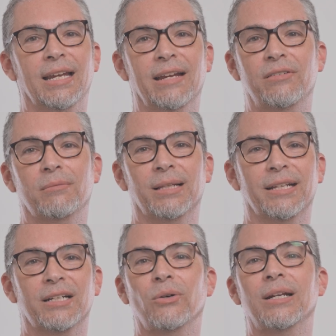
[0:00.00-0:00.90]
Inevitably,
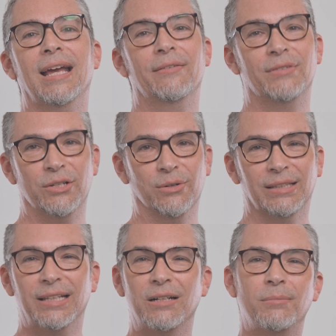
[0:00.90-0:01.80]
you're going to have to do a
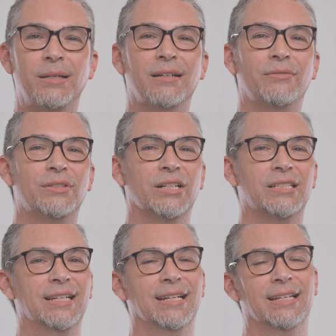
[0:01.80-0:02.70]
little bit of
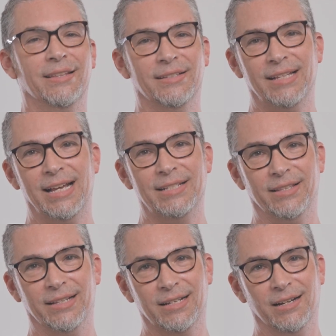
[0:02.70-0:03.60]
adjusting to the size of
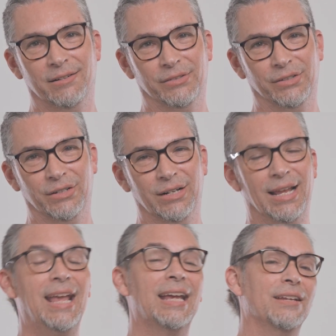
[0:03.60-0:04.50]
the cover,
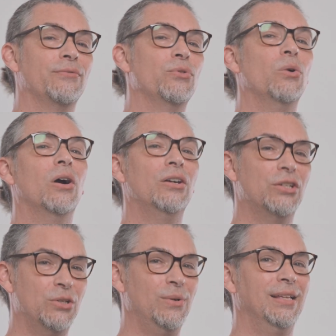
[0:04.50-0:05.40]
and if you are
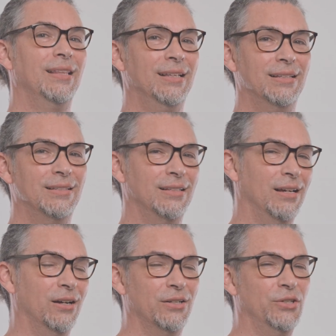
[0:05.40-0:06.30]
doing this
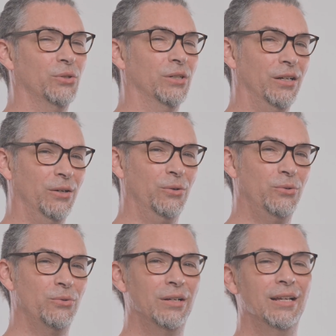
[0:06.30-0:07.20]
on your
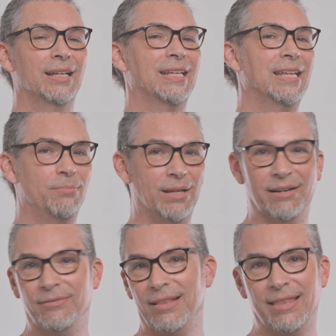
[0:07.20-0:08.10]
own, keep
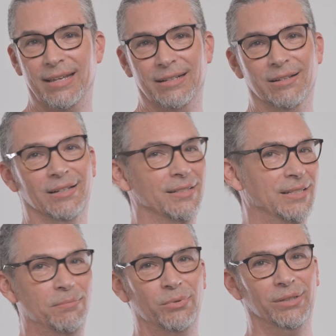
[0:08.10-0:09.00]
everything on a
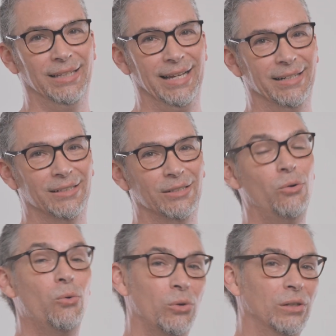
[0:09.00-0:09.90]
separate layer,
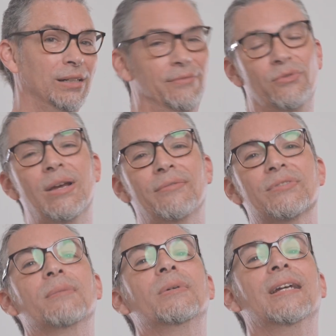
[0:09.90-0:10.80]
or if you have
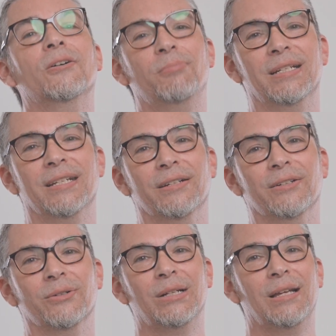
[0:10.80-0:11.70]
someone helping
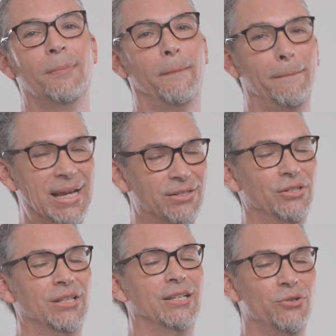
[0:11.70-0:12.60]
you, make
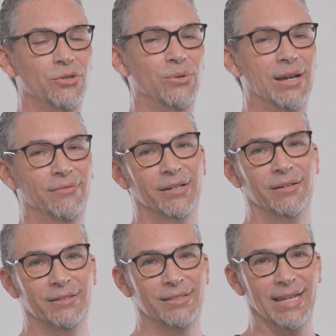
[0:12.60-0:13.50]
sure that you do have an
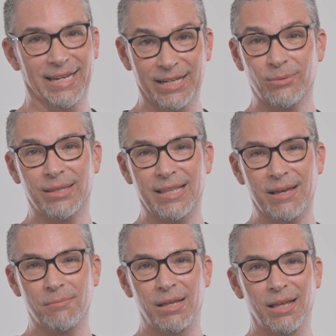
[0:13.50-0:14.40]
understanding with
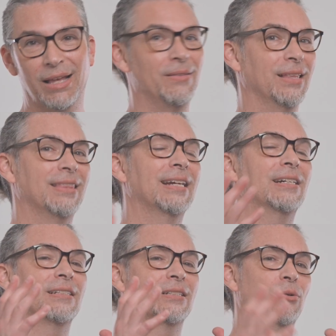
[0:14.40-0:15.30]
them that
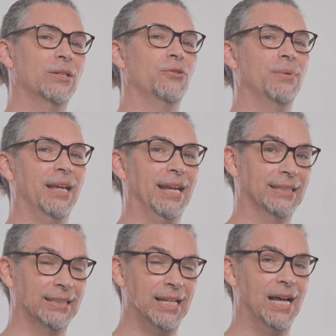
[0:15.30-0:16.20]
there is going to be a
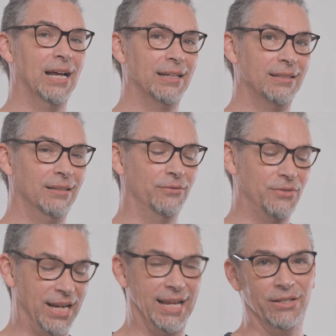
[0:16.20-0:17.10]
lot of
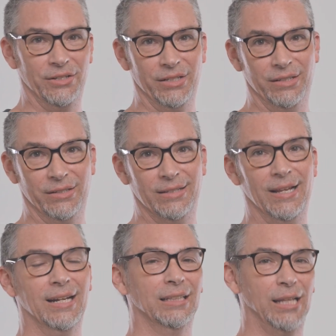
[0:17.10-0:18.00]
changes
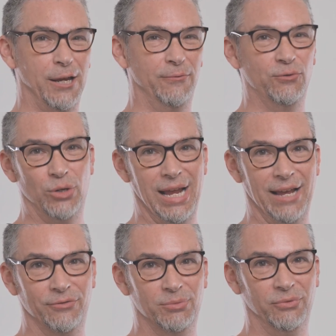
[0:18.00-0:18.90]
and a lot of
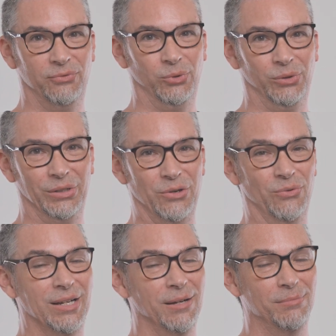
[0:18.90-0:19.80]
drafts before you
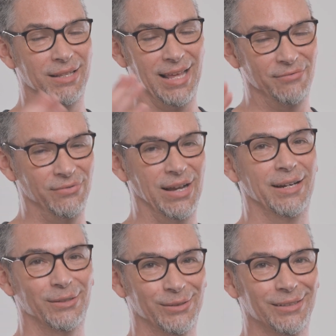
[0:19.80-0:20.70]
come to that
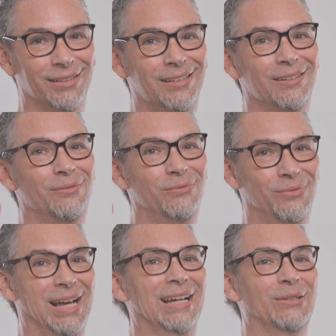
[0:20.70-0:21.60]
final
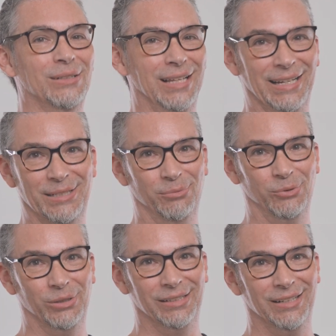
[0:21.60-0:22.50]

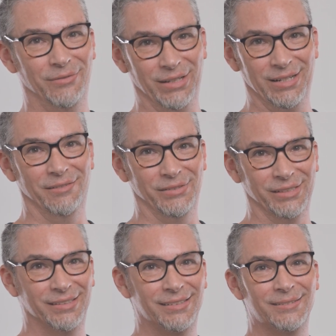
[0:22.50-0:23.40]
export of the
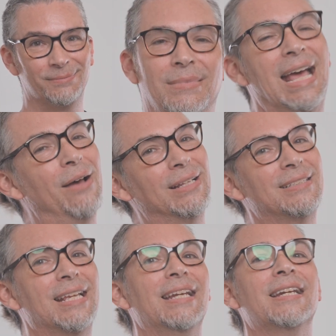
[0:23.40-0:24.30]
cover. Now let's
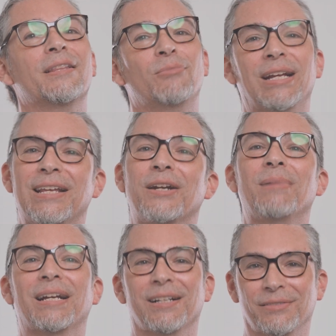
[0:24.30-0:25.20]
get into the breakdown of
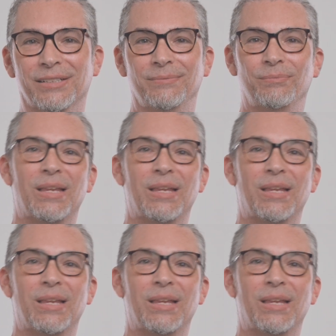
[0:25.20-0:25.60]
my cover.